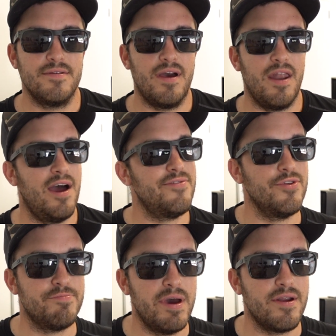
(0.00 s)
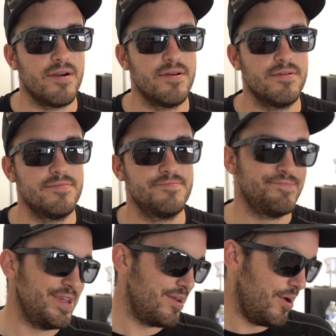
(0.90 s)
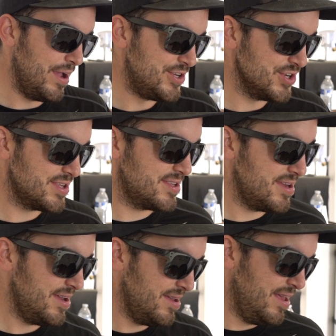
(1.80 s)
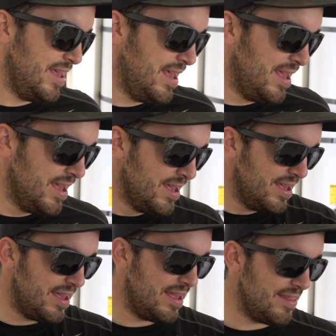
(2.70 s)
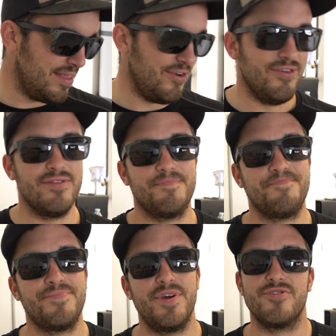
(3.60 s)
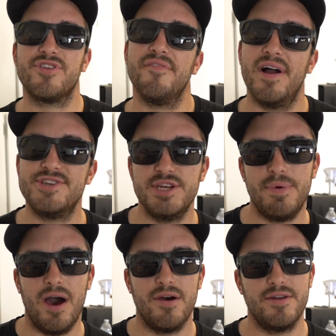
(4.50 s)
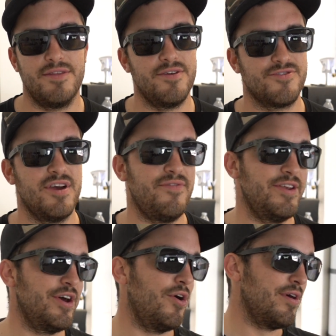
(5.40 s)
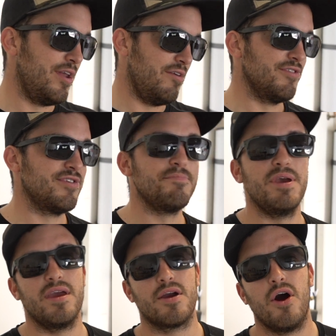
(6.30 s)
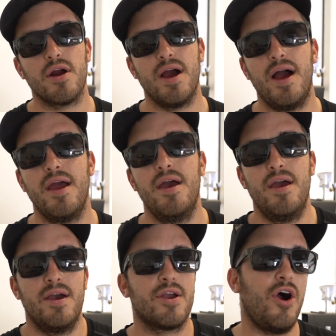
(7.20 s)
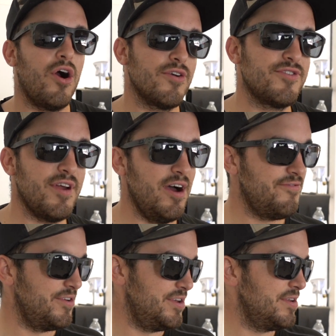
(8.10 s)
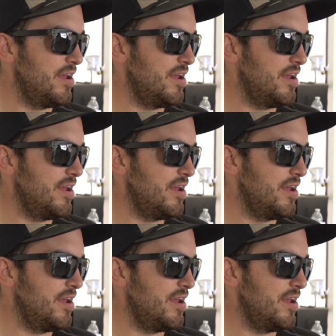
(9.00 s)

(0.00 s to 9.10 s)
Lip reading: an iPhone's better. You know, it just, there's stuff I cheap out on and there's stuff I don't. And obviously being a car guy, car stuff and